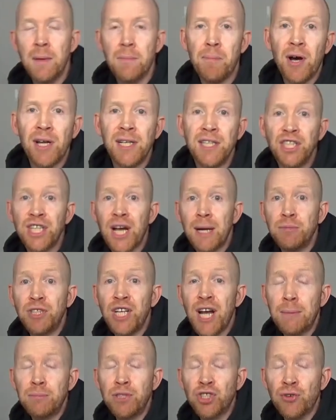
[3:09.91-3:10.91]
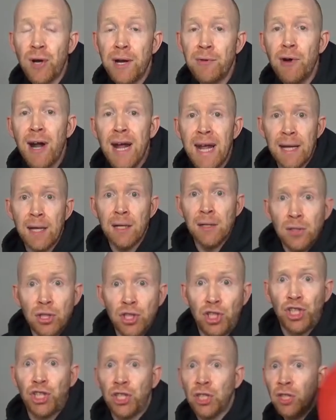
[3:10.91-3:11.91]
body jab, jab, straight right,
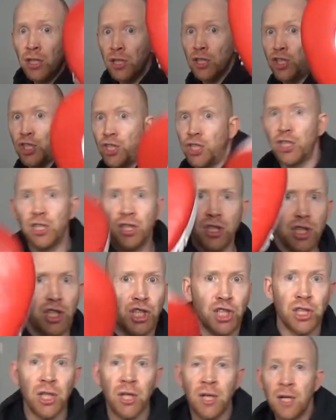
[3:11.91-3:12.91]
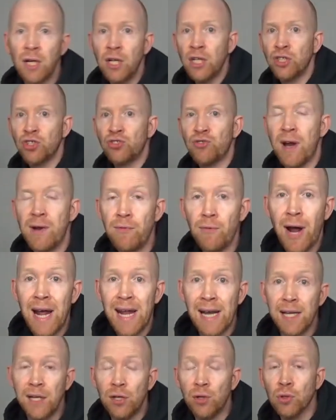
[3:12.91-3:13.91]
ish, ish, ish, straight
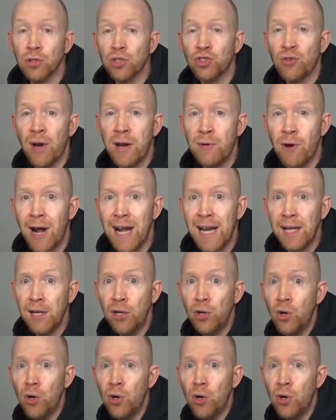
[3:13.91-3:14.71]
right lead hook, straight right lead